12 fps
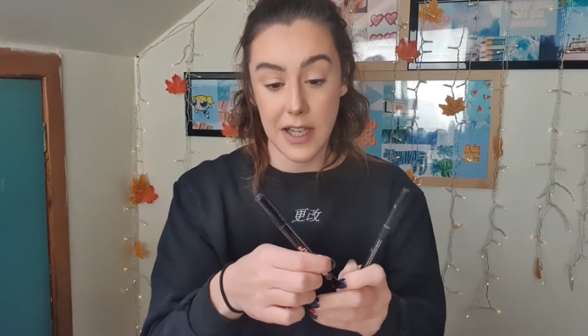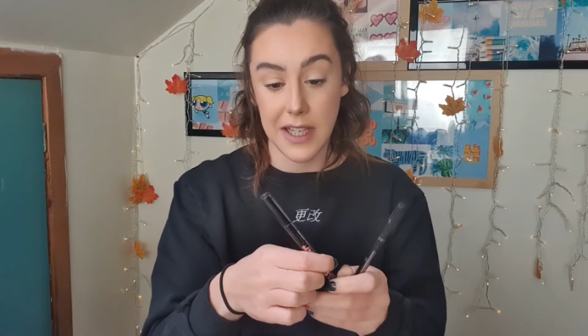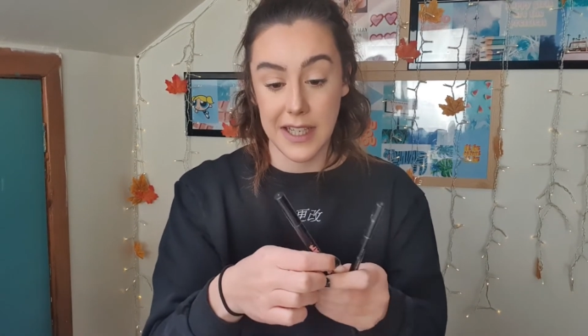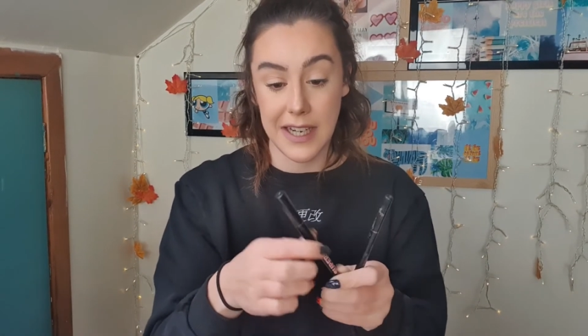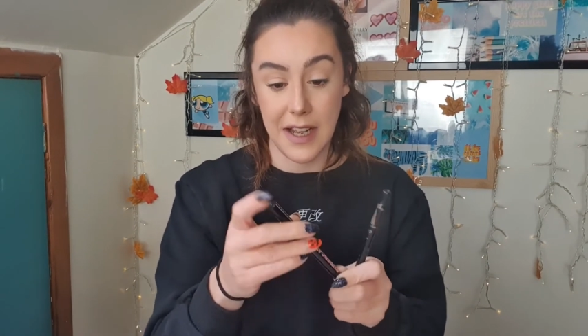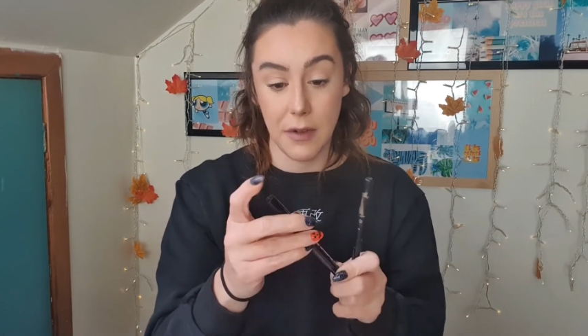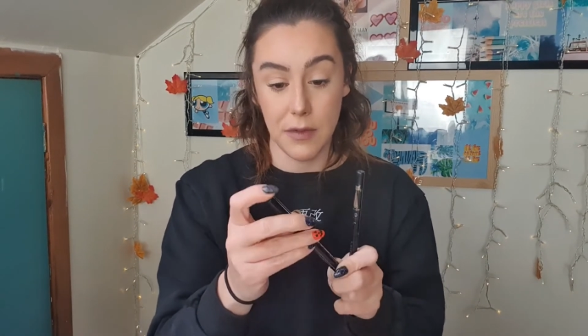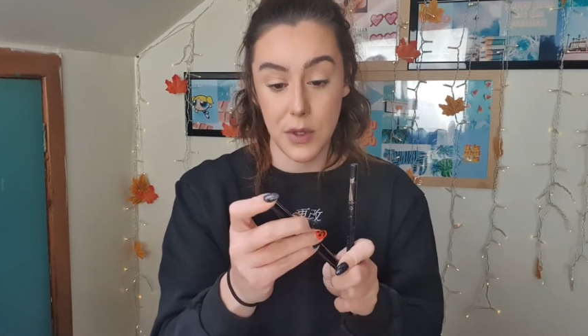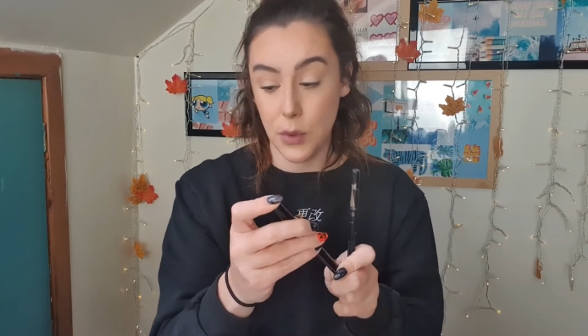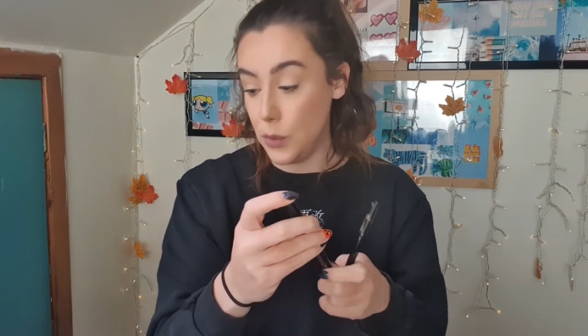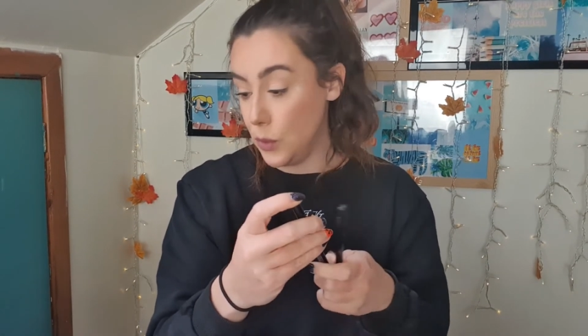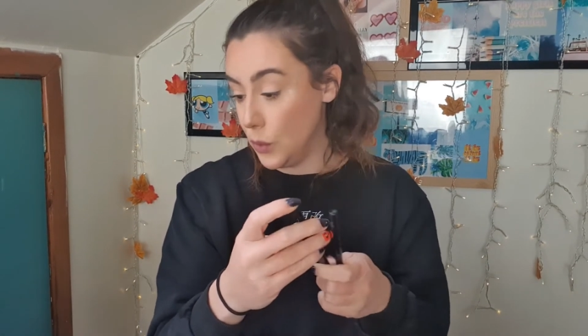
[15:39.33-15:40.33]
and then I have
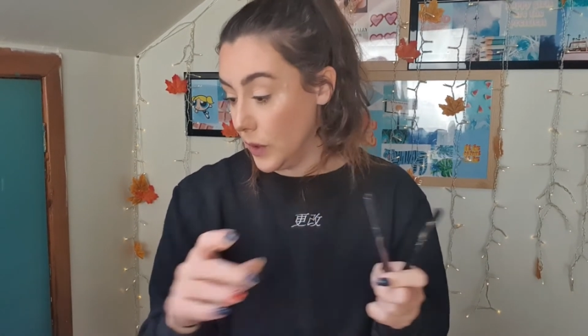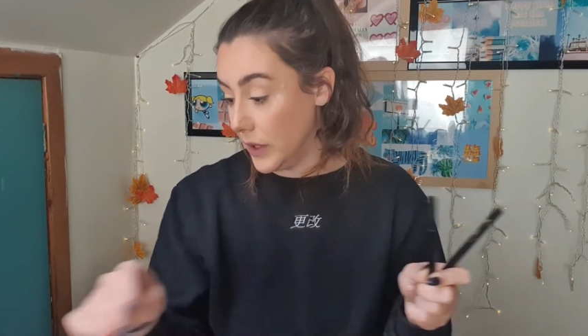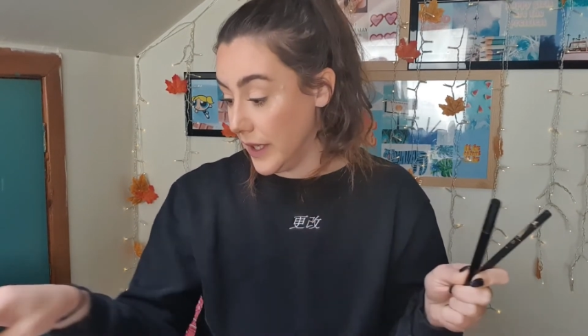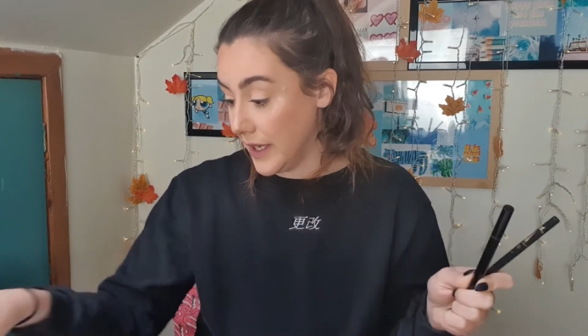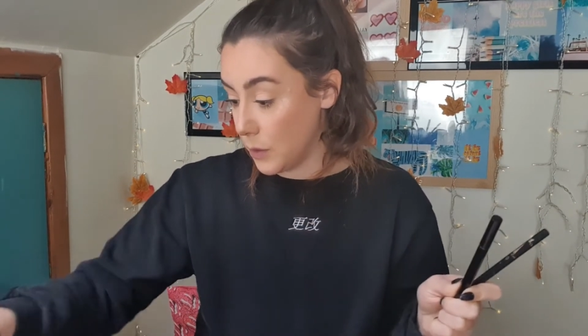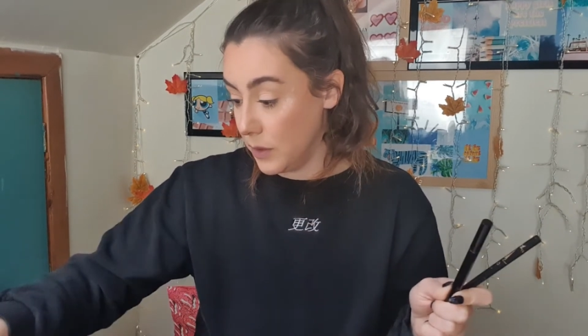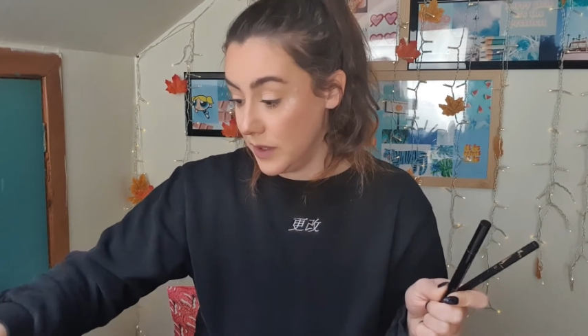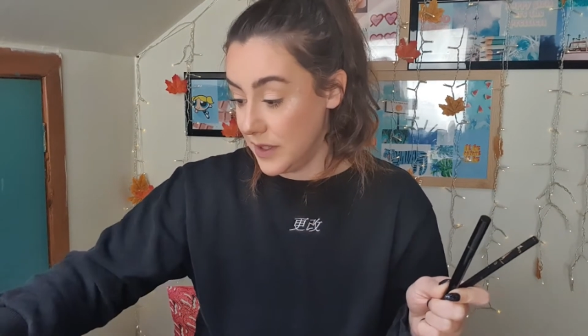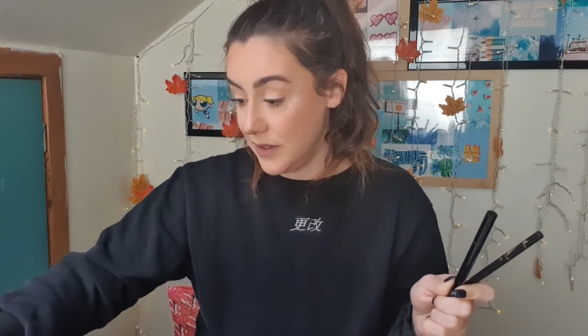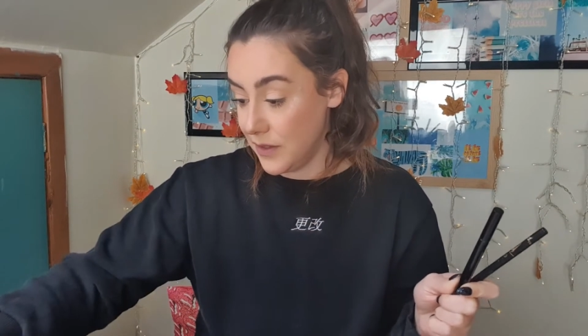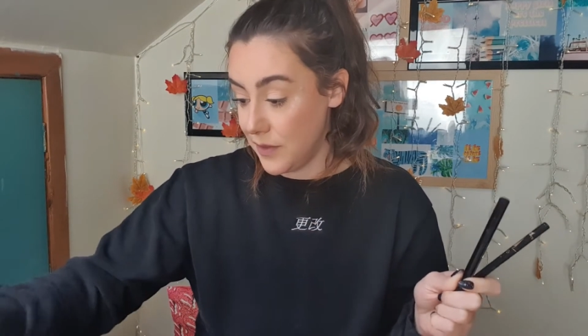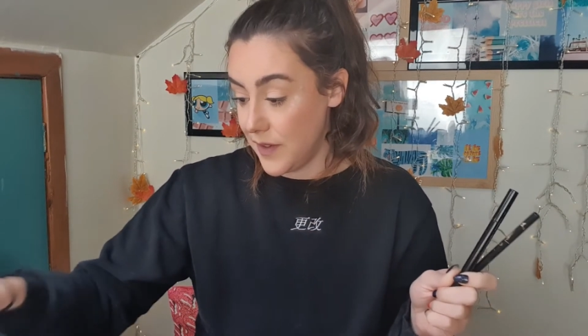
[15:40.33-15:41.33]
2 liquid
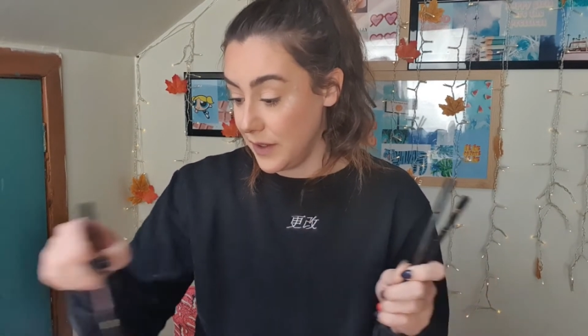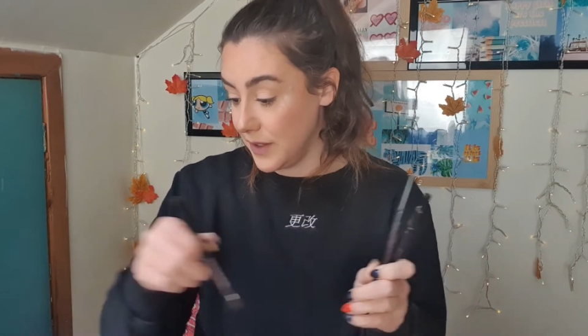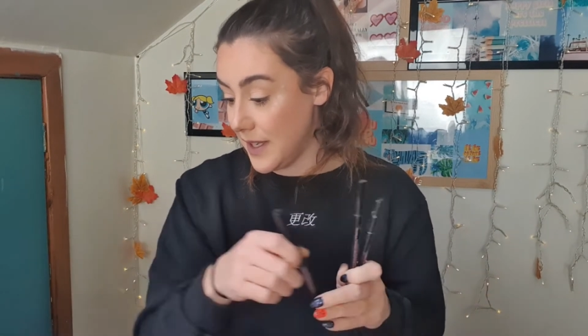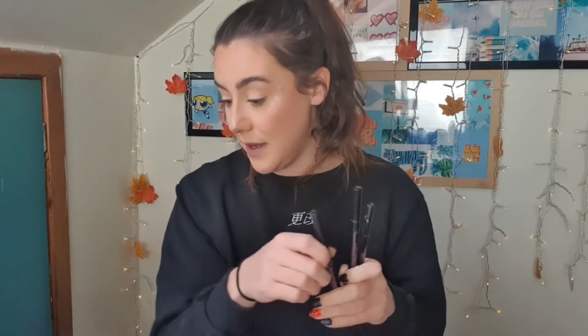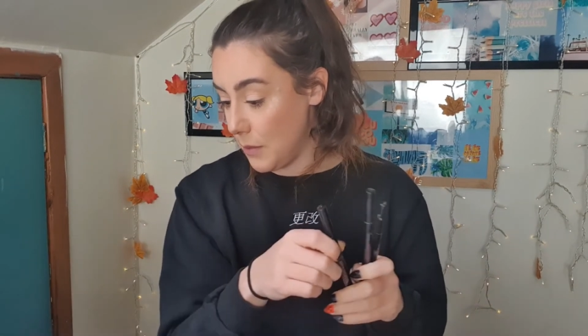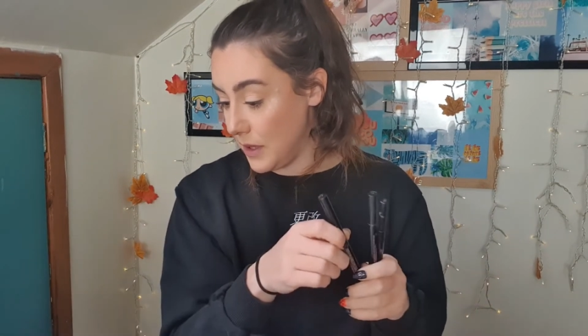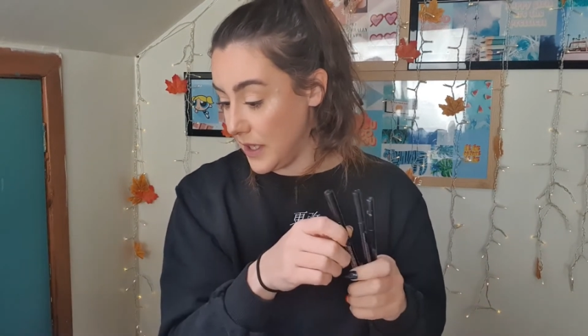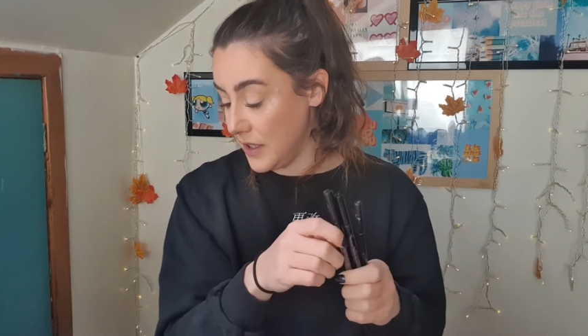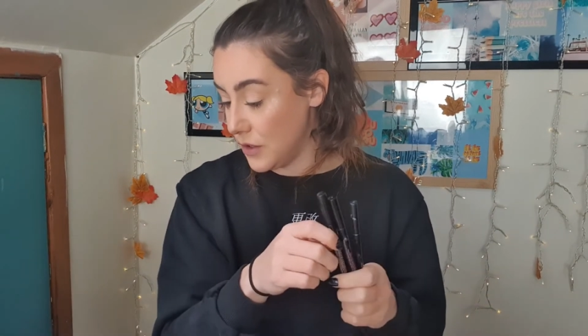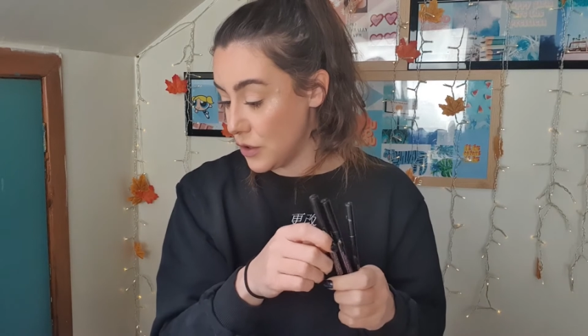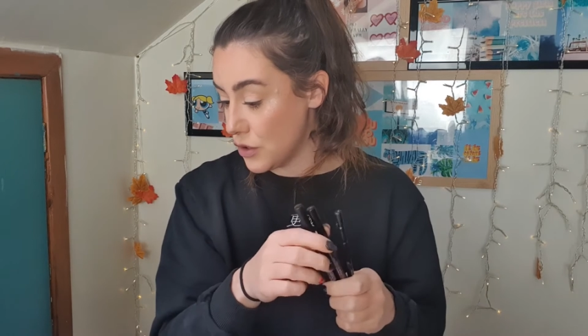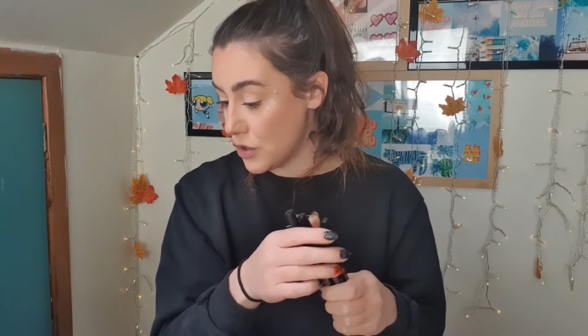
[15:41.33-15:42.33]
felt tip
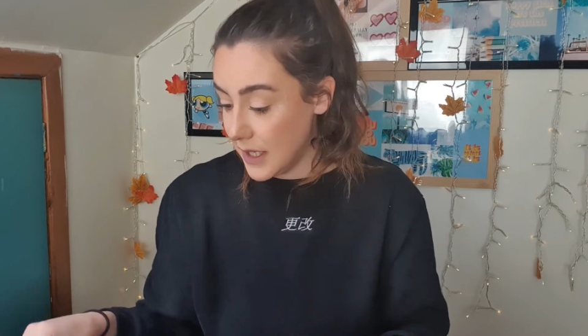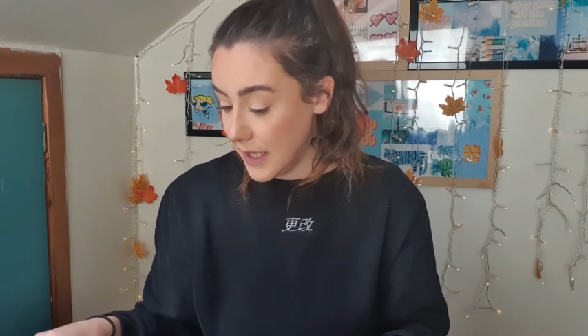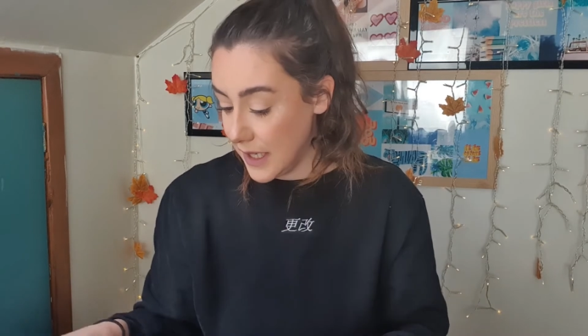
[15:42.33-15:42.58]
liners,